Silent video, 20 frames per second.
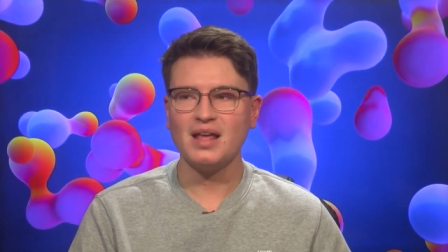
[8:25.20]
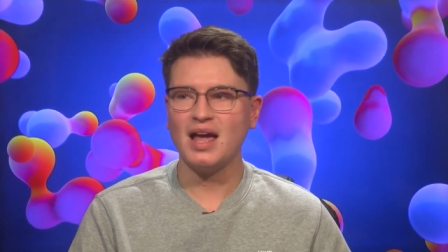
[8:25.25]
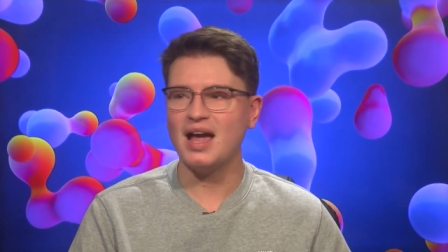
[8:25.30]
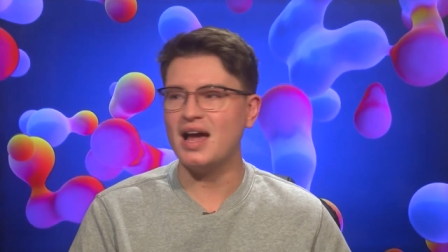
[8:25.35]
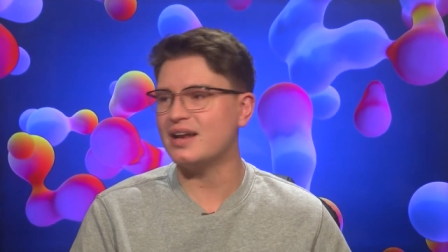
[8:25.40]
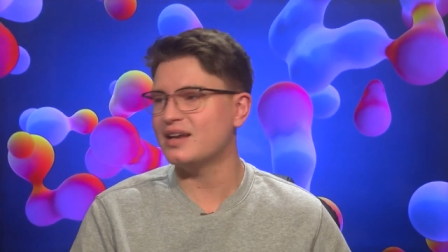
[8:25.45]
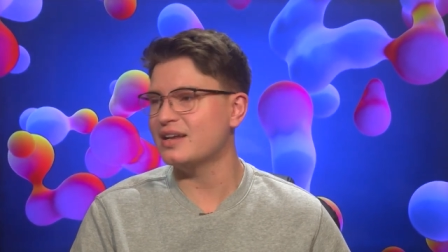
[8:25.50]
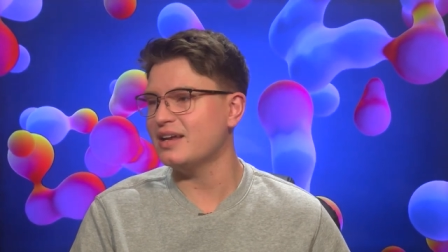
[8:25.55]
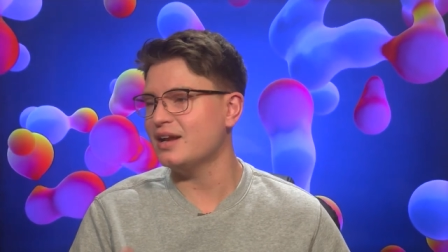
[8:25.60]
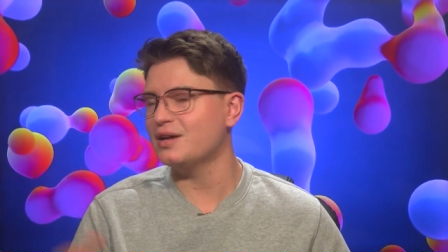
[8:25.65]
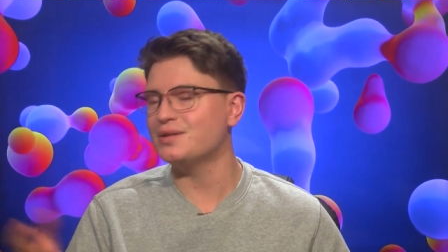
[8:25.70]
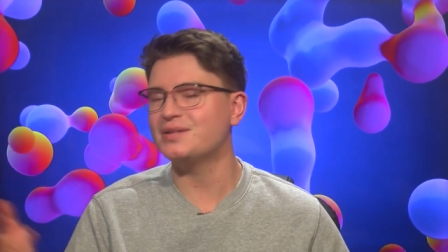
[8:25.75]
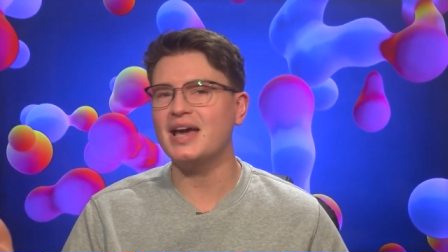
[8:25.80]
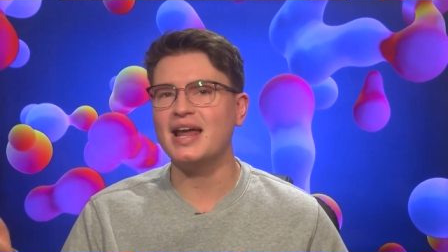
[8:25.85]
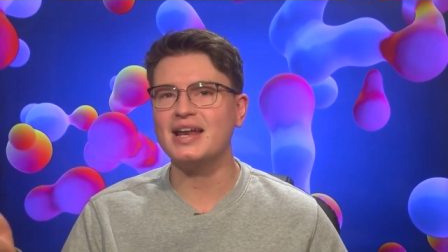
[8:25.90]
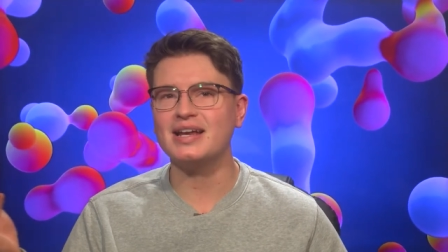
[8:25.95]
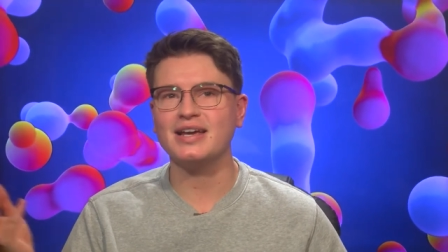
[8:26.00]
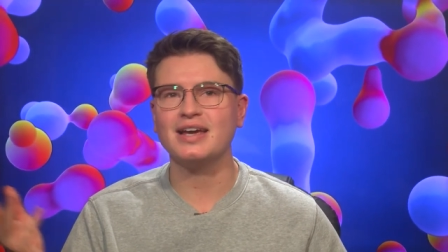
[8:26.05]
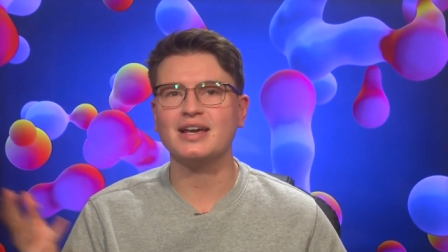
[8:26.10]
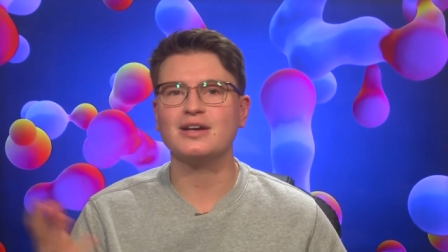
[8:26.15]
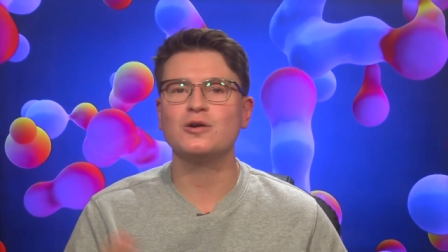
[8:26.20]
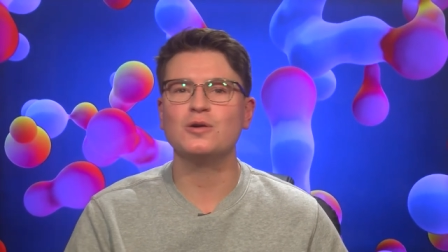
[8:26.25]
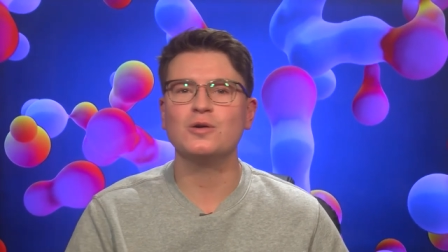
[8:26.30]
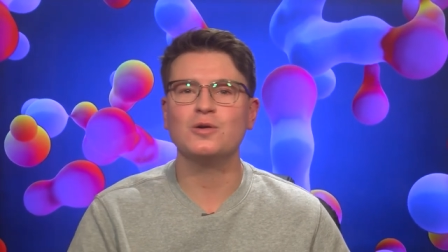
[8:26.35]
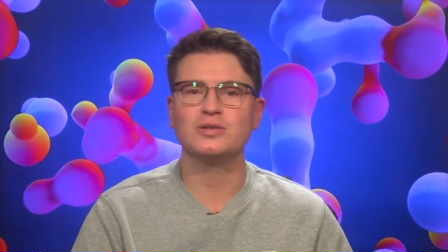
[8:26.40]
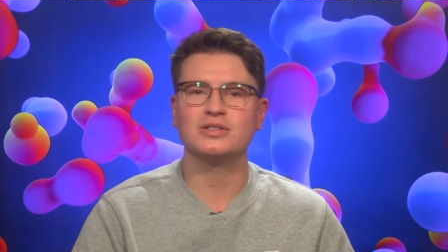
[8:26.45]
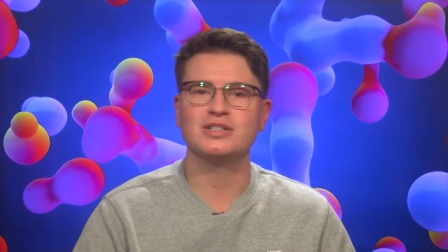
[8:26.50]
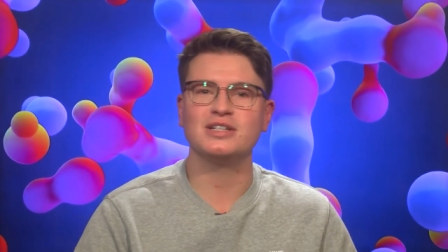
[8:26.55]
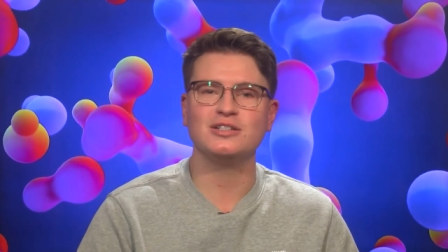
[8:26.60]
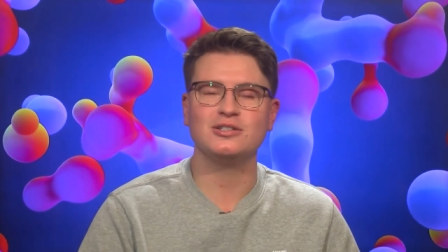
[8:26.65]
and you know getting it
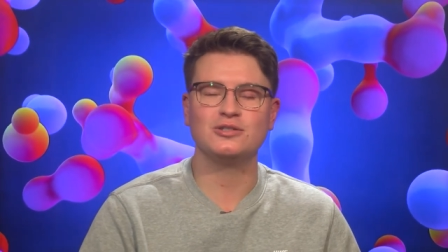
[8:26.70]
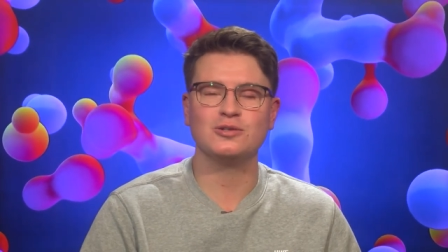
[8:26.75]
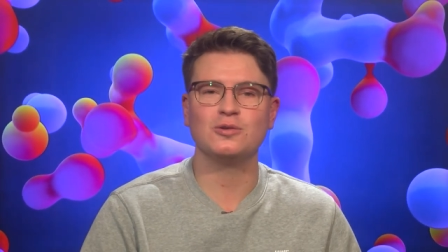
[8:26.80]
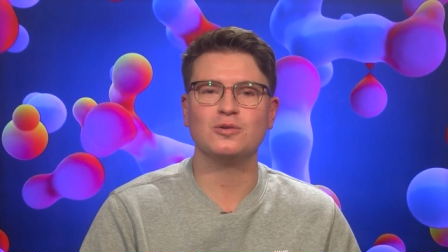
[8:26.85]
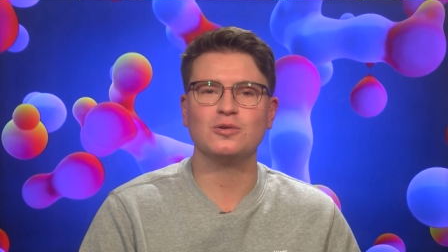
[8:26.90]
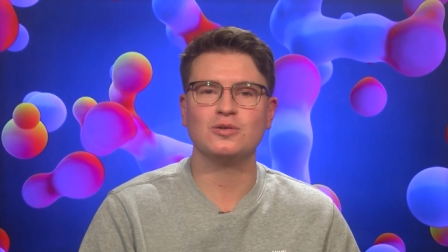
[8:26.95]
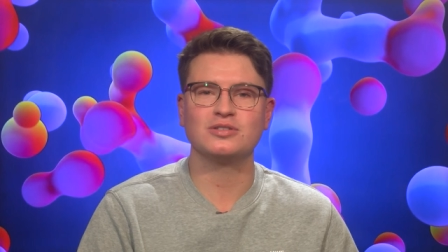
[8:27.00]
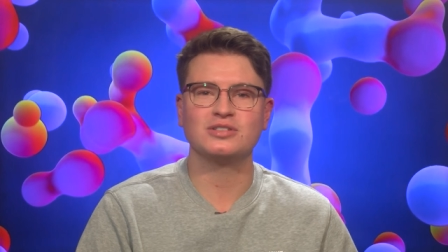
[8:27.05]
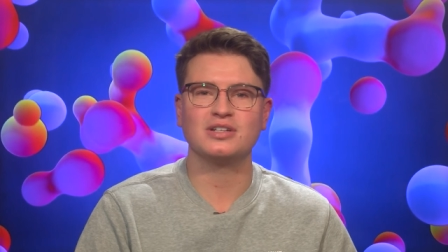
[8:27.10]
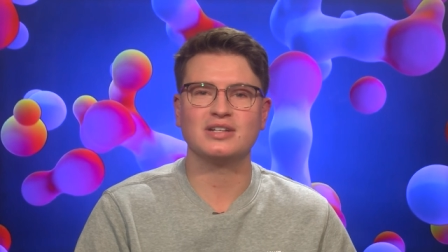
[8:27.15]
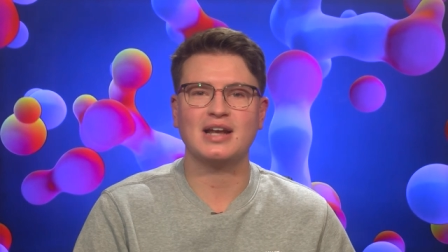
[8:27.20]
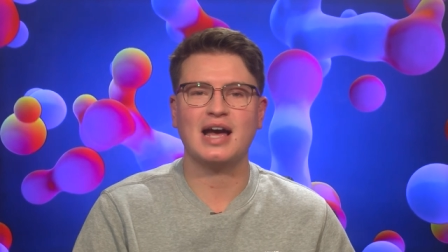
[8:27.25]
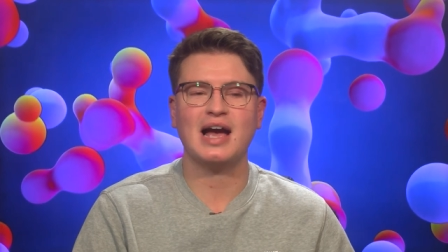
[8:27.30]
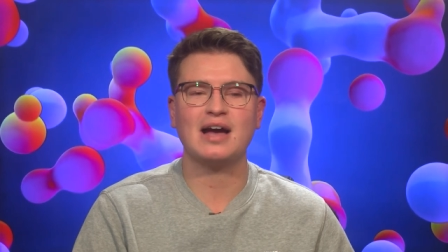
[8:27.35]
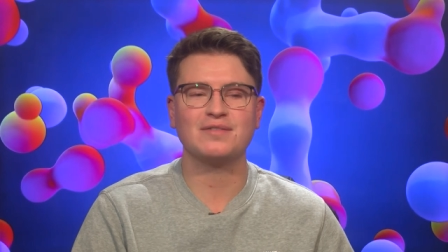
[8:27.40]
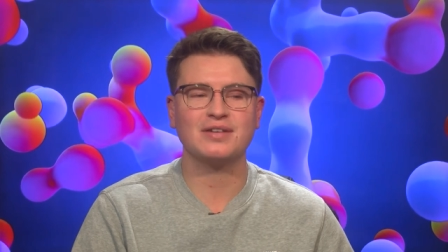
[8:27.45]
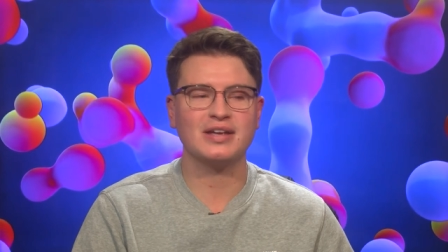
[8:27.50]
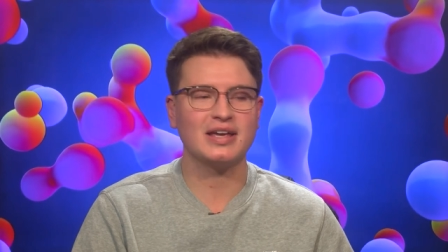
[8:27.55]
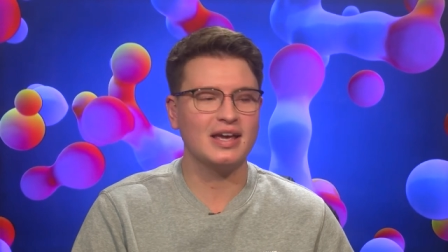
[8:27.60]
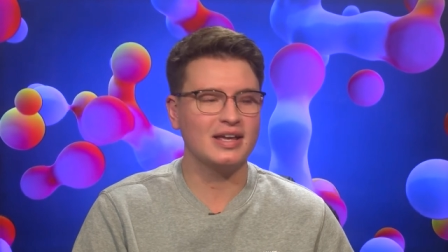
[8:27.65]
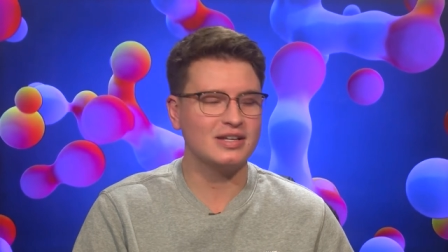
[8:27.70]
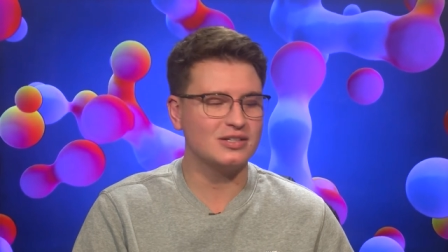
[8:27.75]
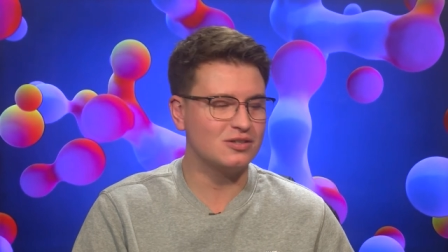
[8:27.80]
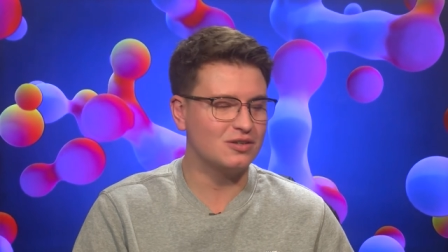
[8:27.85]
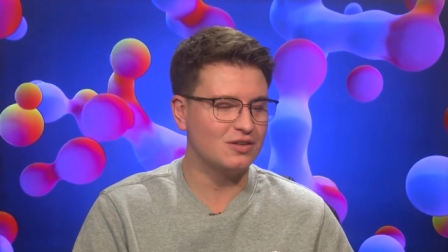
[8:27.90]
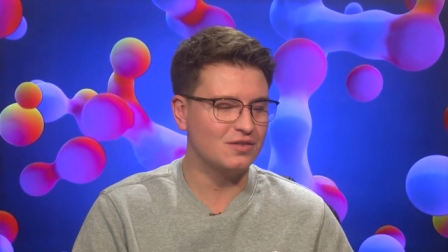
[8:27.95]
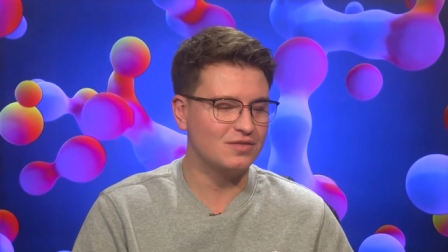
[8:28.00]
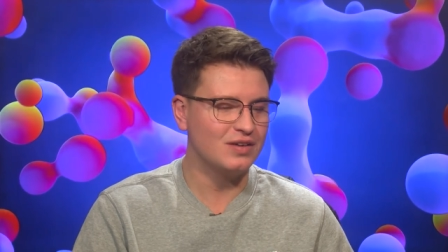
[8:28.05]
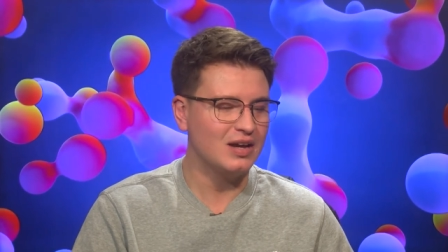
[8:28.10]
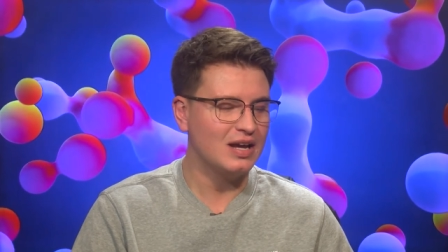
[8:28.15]
caught indoors and having it
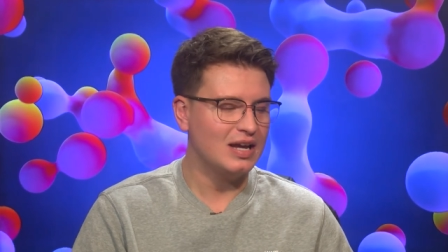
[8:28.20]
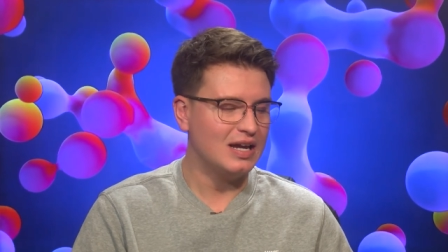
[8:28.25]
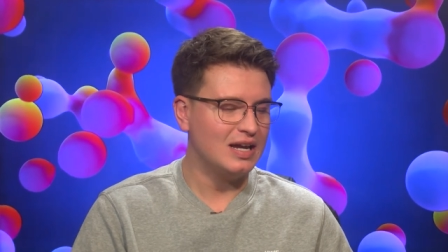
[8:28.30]
sort of